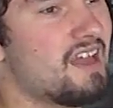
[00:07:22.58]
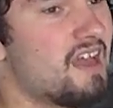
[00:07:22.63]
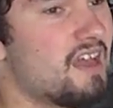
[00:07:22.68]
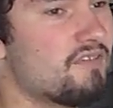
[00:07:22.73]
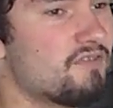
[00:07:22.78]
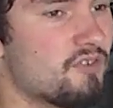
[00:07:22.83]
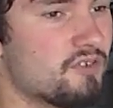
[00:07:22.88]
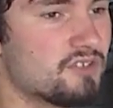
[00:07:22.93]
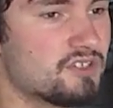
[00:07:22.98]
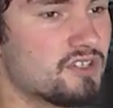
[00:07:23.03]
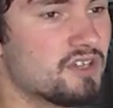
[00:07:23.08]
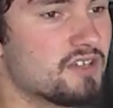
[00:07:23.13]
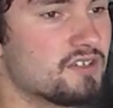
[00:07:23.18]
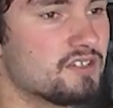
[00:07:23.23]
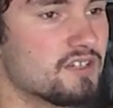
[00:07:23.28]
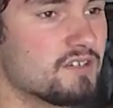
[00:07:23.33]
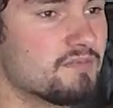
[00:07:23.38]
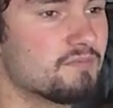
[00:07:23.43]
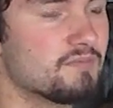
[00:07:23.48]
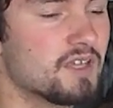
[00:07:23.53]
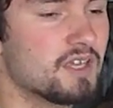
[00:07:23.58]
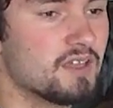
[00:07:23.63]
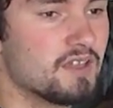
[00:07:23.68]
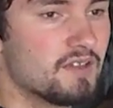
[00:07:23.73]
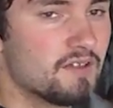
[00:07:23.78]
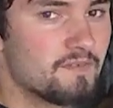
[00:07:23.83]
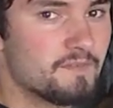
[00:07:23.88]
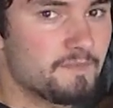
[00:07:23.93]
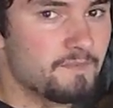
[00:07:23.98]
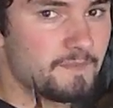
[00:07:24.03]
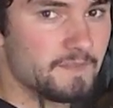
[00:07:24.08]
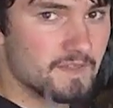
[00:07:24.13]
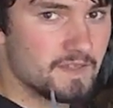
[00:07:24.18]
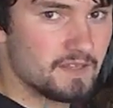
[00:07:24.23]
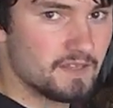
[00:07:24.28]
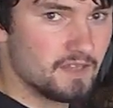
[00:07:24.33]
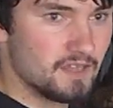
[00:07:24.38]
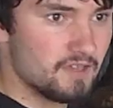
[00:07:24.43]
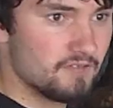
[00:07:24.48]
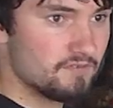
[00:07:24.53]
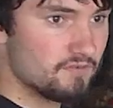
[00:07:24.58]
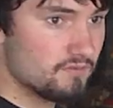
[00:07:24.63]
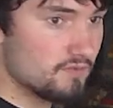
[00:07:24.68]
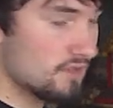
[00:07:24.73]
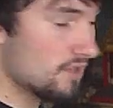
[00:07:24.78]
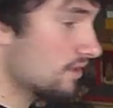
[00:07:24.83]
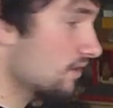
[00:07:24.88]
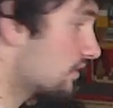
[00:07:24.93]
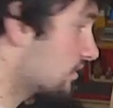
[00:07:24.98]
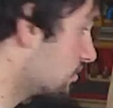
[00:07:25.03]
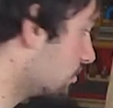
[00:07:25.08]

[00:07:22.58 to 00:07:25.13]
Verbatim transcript: I've got an idea, a, a